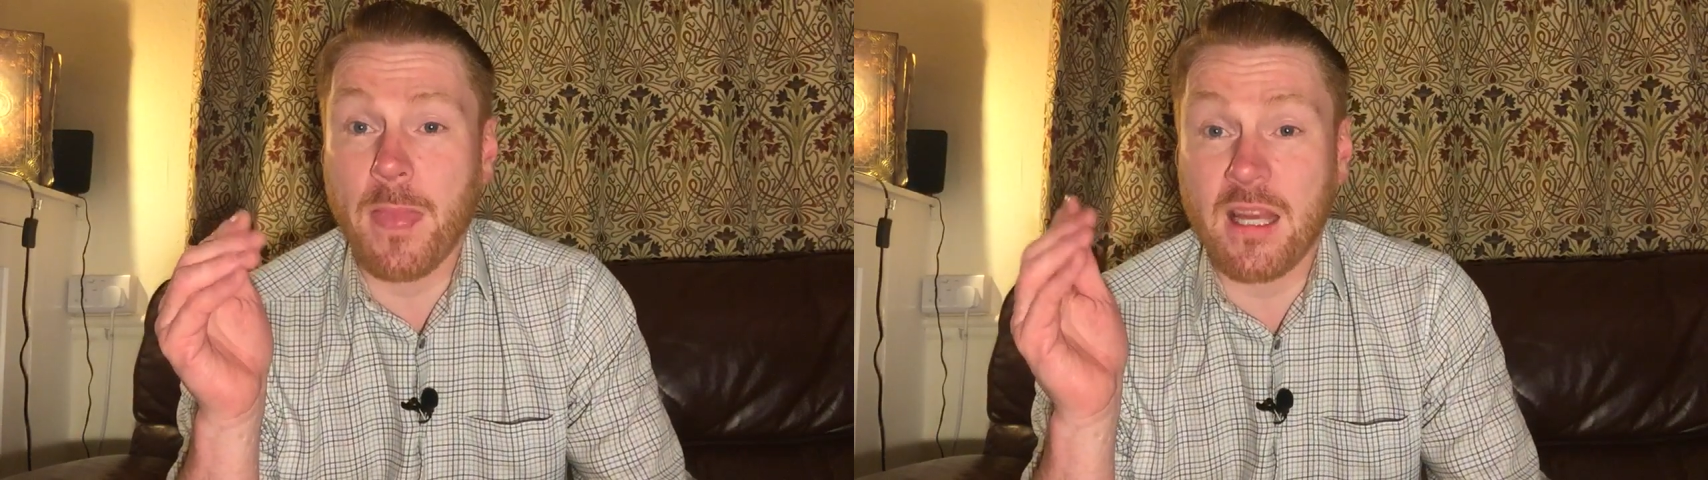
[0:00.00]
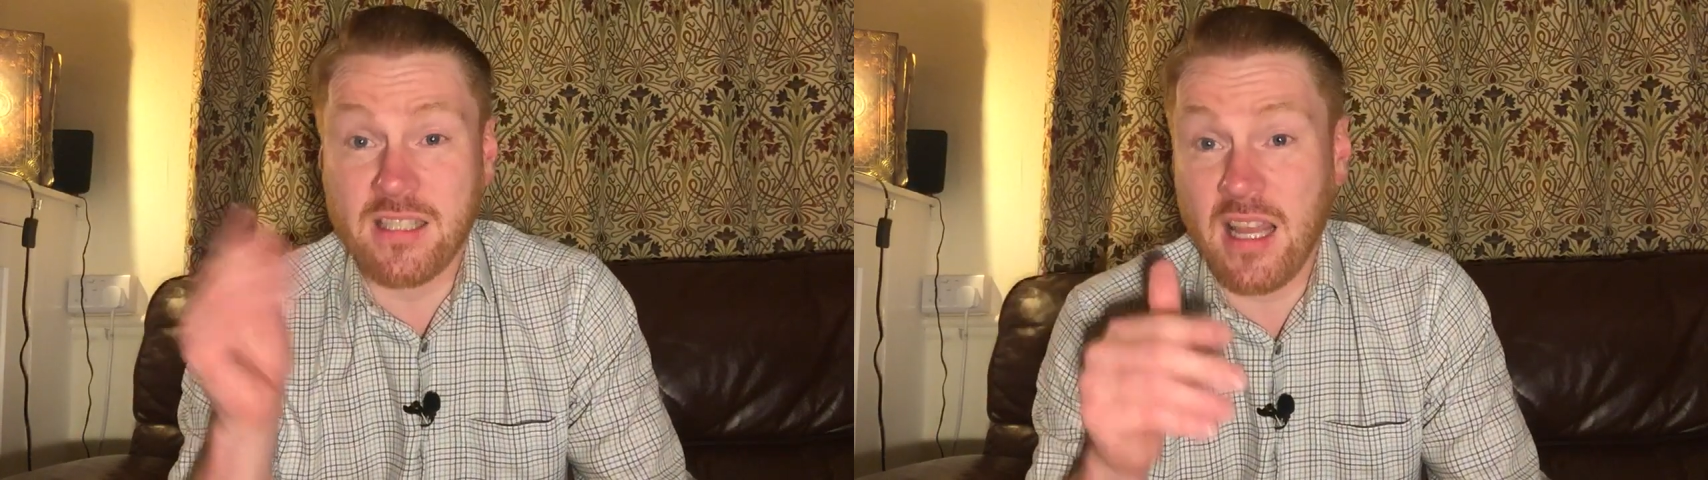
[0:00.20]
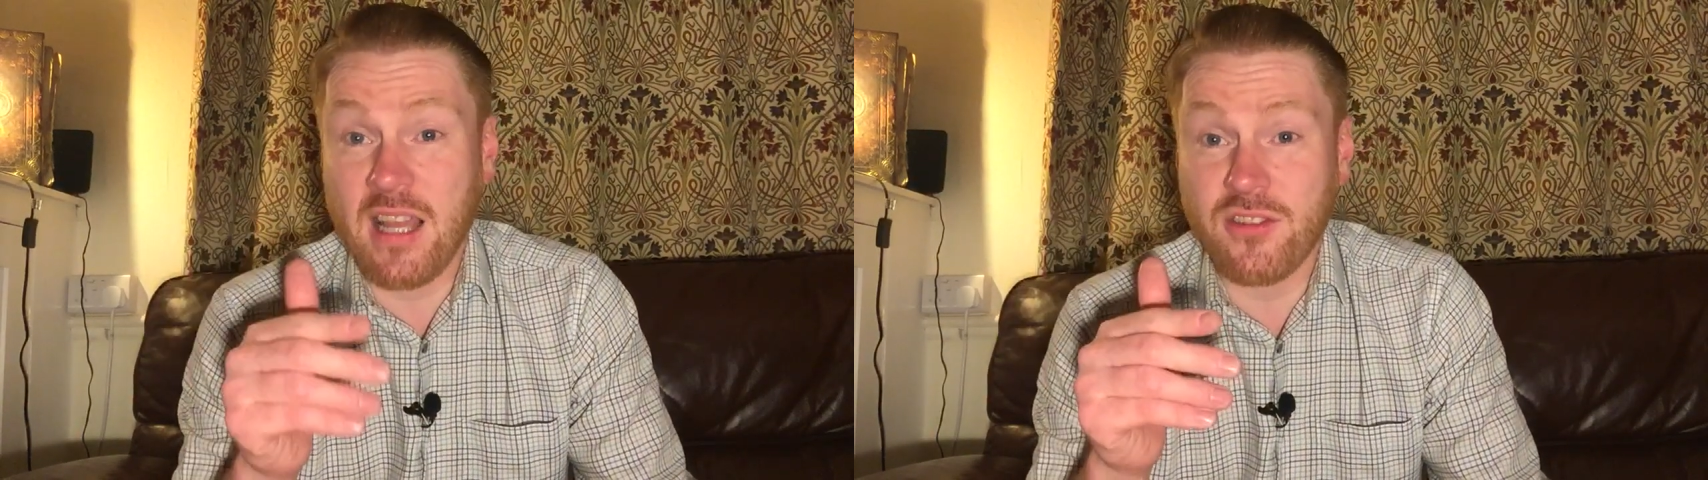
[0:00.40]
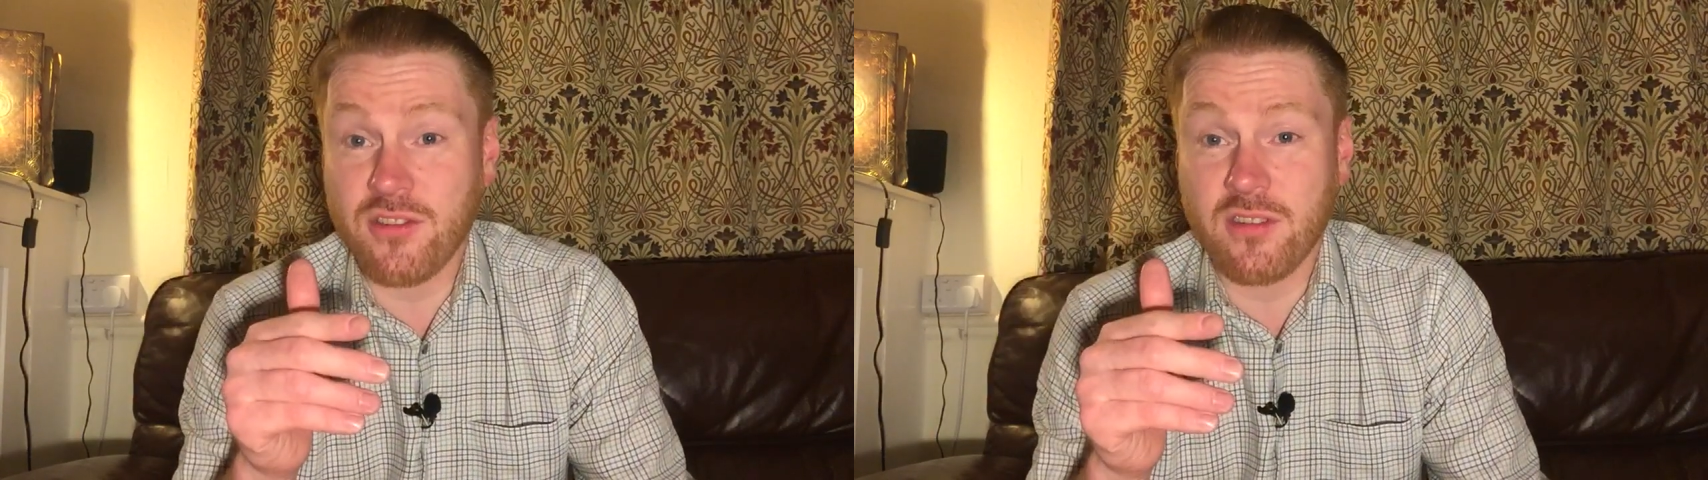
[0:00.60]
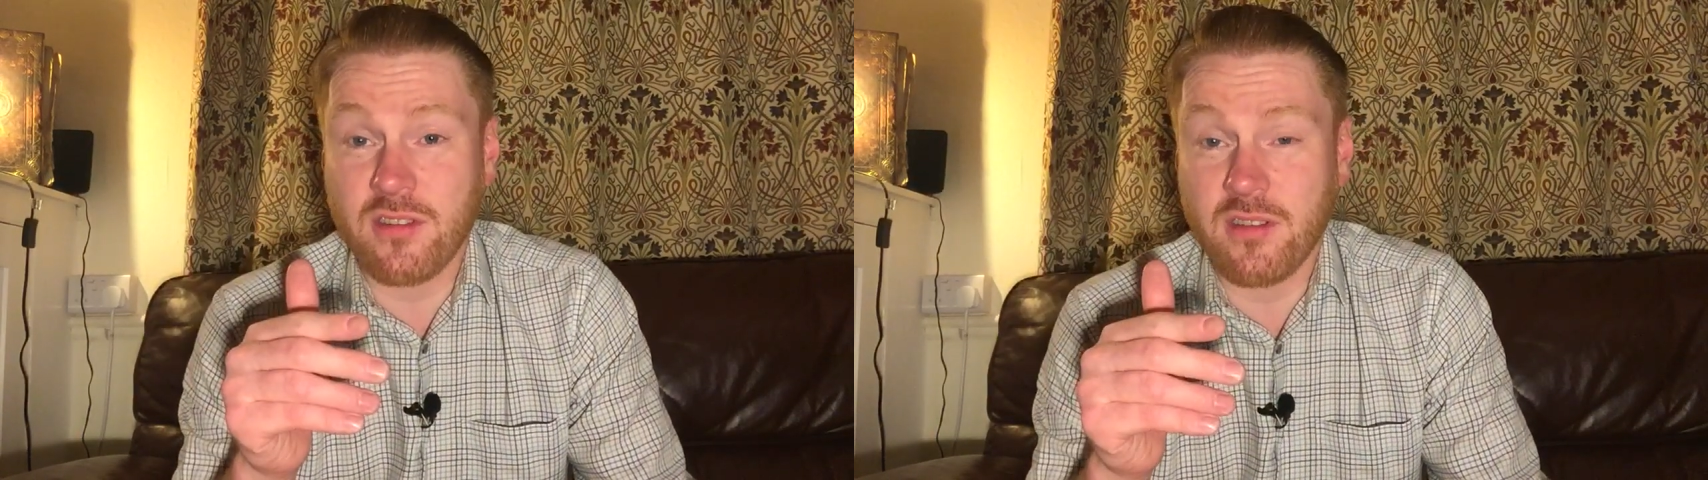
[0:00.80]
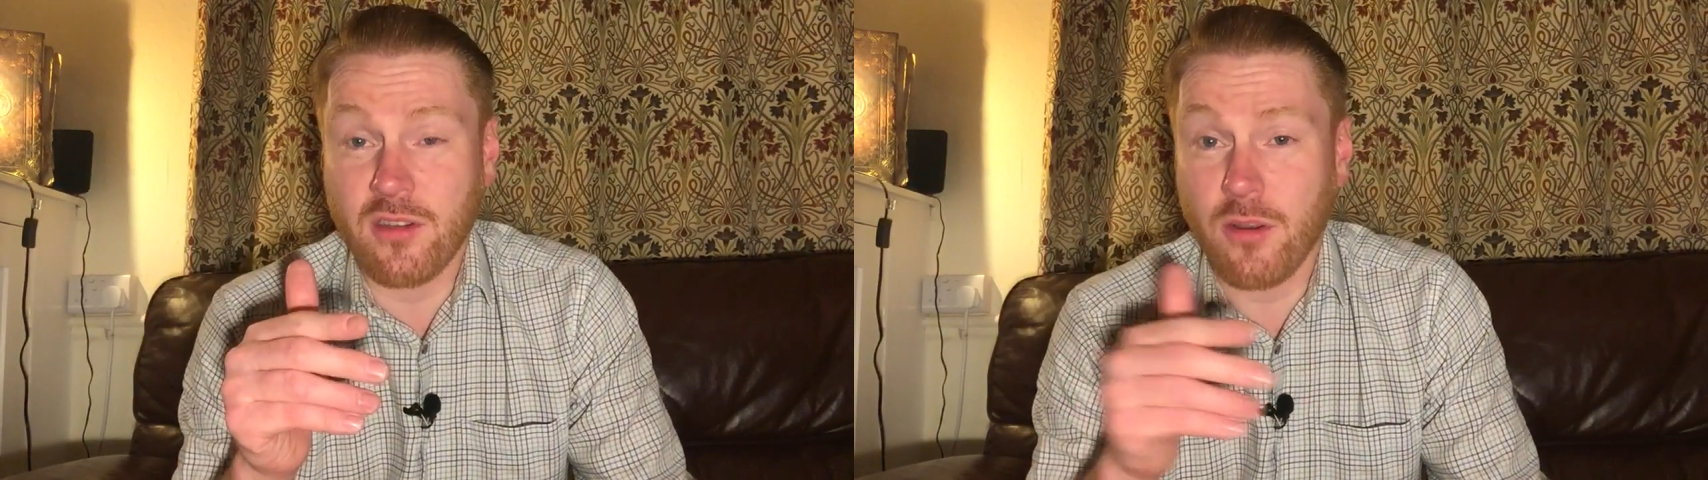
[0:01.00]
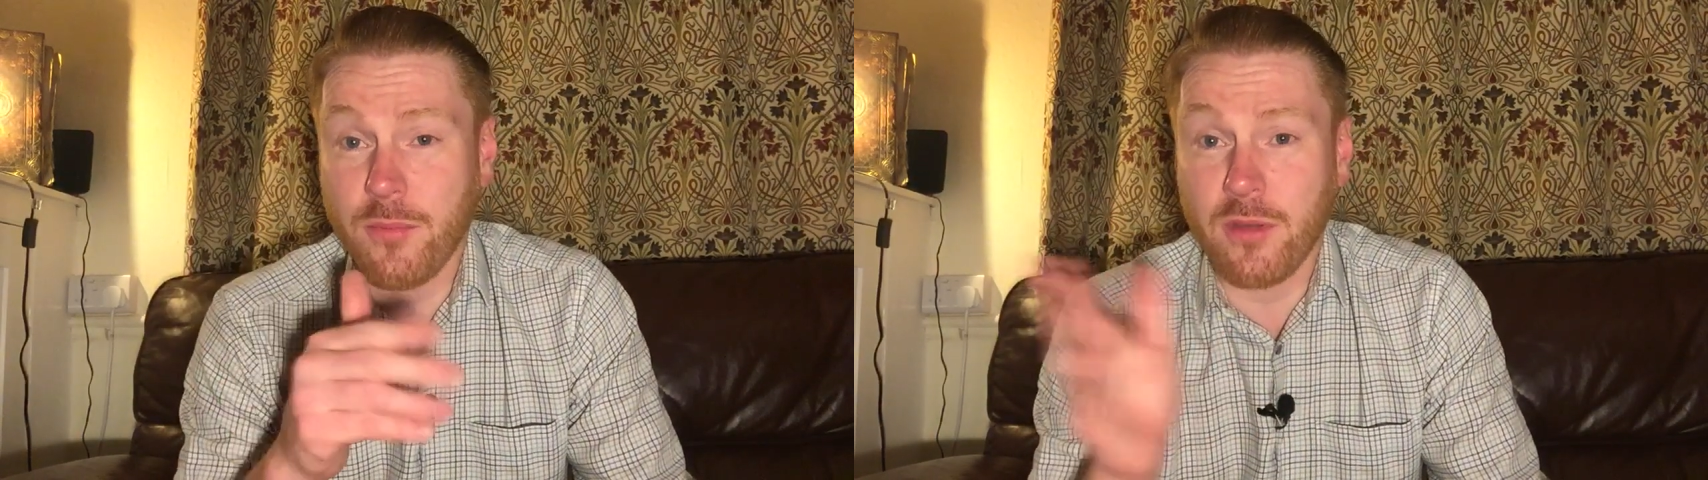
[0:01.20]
attach a copy